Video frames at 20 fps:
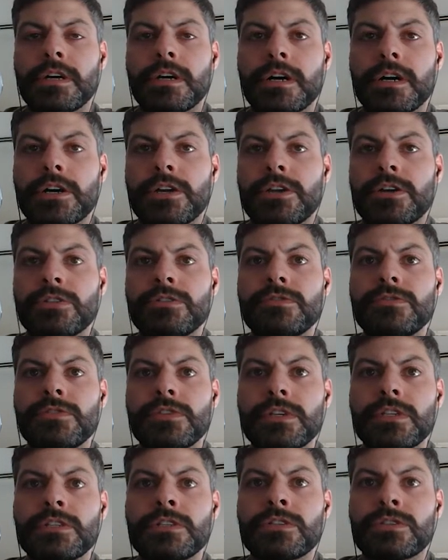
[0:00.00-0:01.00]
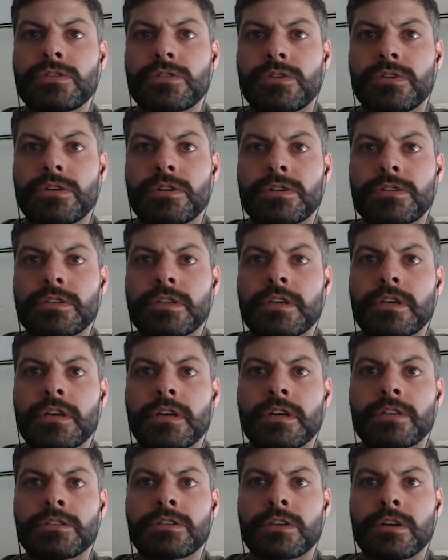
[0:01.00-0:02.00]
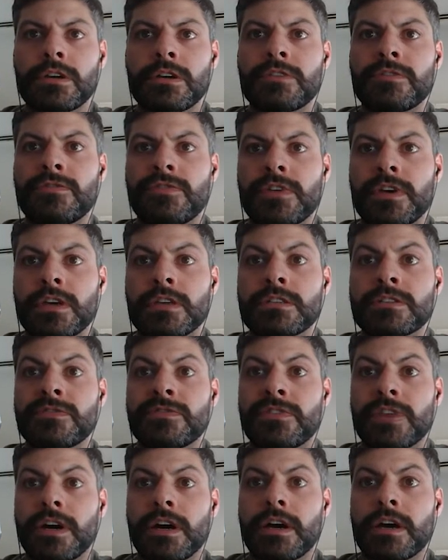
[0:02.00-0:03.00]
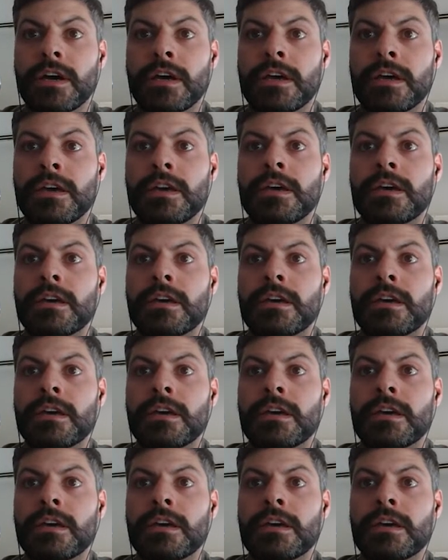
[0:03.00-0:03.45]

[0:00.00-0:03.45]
A node V stores its current phase phi,